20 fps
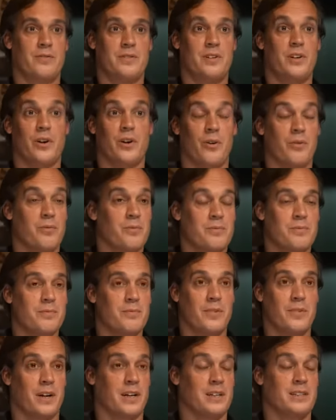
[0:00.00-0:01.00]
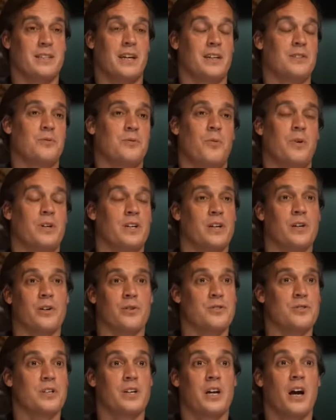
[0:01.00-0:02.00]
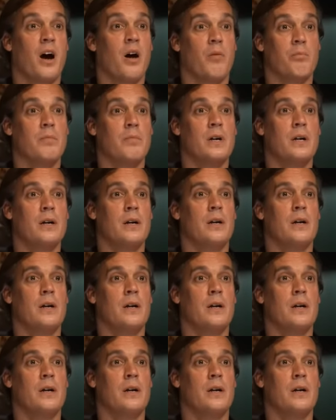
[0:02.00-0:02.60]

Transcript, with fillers: you know, fucking 10, 20 years to come.